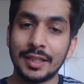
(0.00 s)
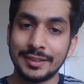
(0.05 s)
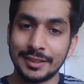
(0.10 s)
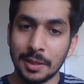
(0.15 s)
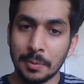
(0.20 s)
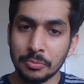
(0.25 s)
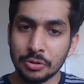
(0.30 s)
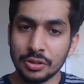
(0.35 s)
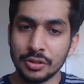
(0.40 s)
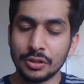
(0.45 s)

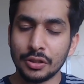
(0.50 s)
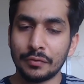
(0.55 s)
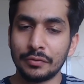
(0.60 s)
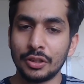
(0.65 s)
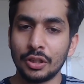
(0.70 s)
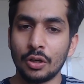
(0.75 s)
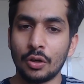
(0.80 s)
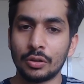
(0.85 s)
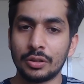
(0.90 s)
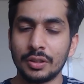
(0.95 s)
assumptions of
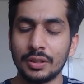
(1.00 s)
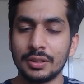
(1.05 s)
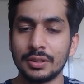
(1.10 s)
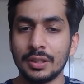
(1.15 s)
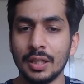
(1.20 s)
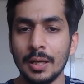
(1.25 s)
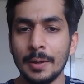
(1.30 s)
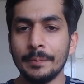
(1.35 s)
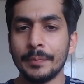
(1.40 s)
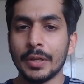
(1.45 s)
the authors
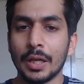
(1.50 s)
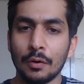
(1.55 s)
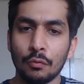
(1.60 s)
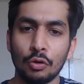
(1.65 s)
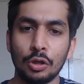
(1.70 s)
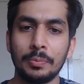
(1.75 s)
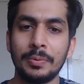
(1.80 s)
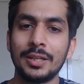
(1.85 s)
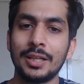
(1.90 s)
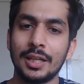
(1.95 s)

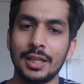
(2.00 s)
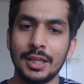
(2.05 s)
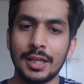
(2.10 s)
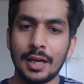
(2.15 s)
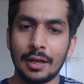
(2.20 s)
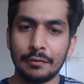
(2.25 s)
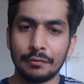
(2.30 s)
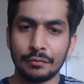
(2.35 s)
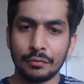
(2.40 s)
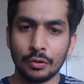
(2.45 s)
would be really
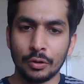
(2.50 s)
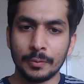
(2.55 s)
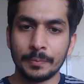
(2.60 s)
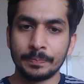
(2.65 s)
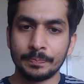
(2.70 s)
helpful.